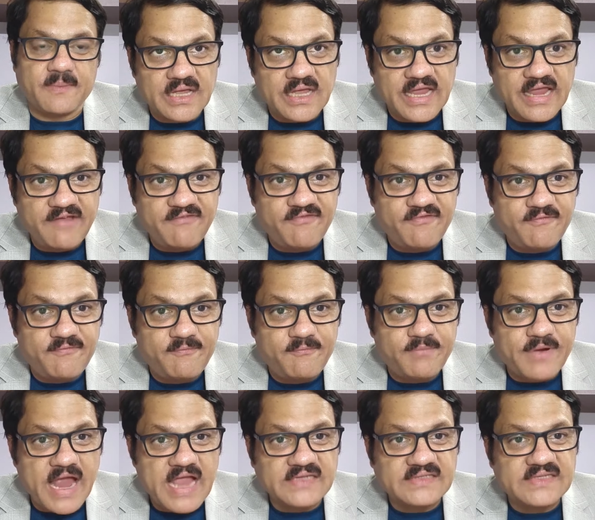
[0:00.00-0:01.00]
If
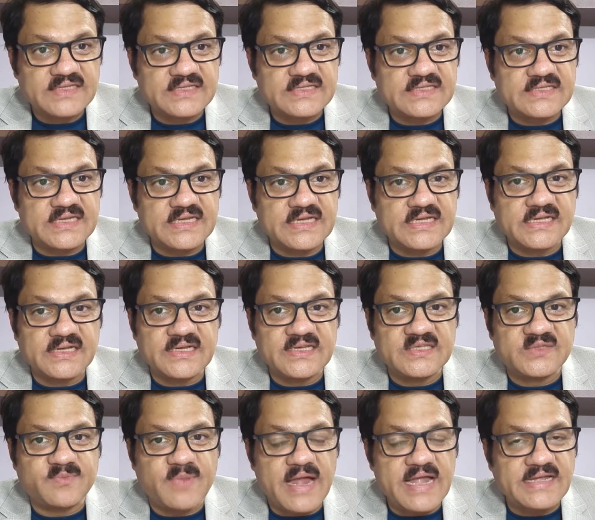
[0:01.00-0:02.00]
prices
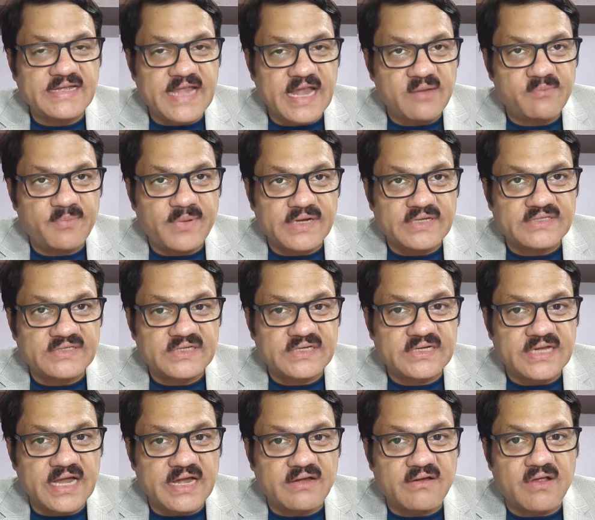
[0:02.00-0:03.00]
increase by
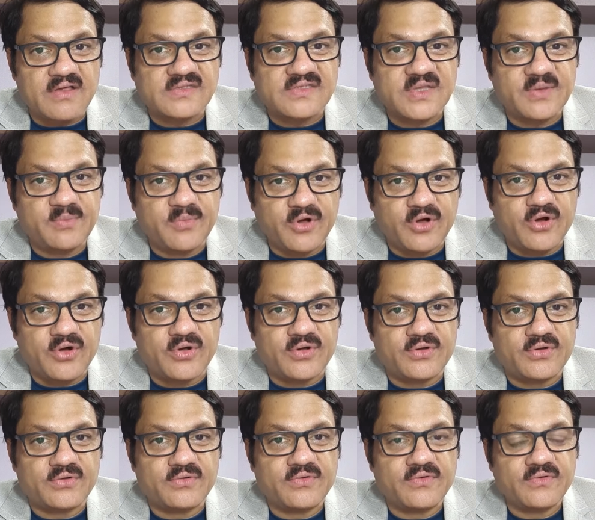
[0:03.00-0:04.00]
10% across the
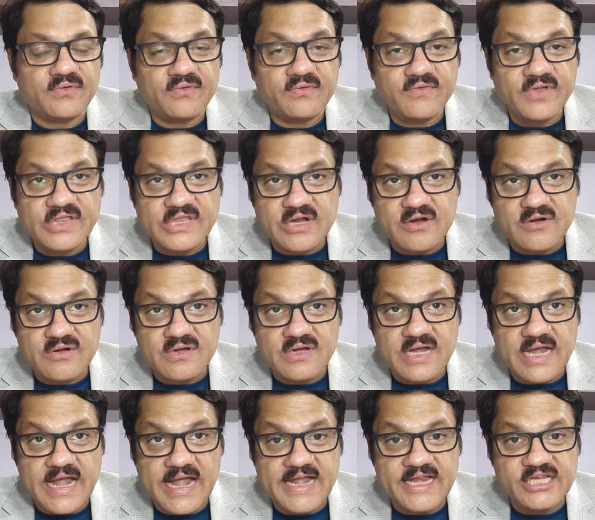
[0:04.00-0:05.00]
board without
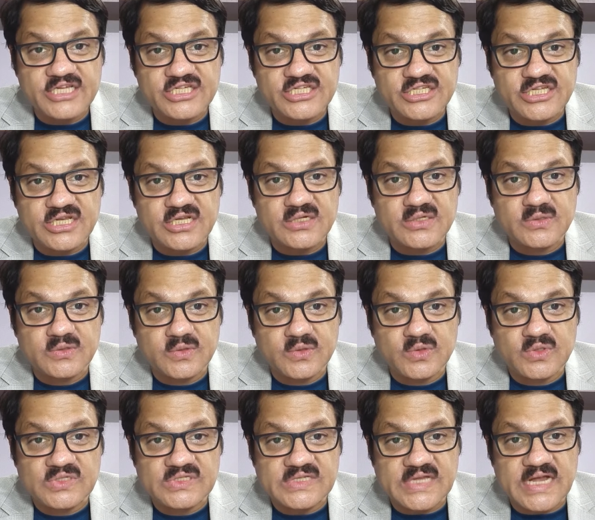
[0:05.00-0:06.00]
additional
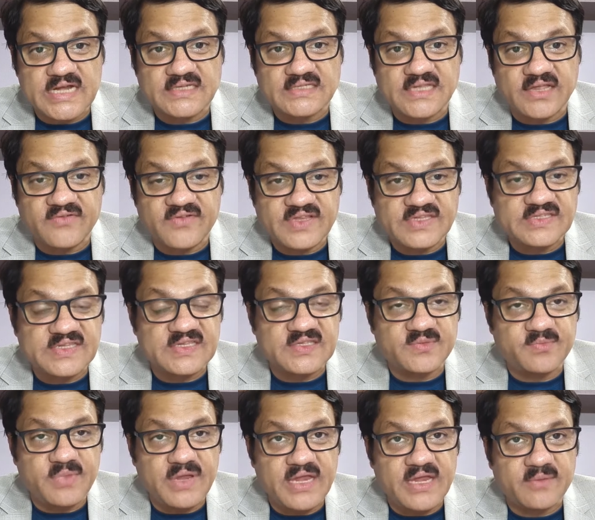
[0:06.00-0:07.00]
goods and services
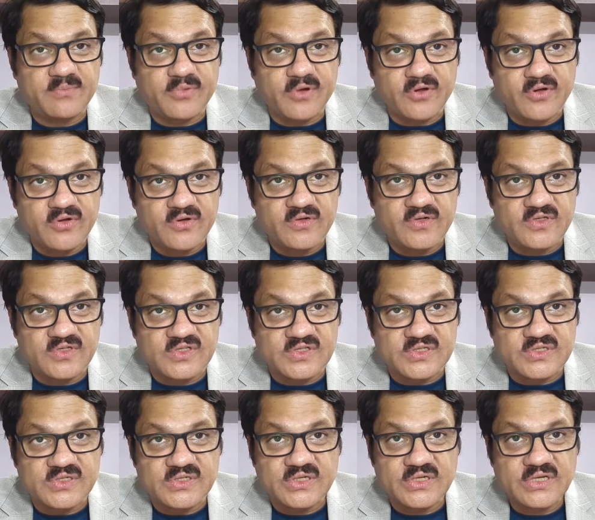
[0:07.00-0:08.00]
being produced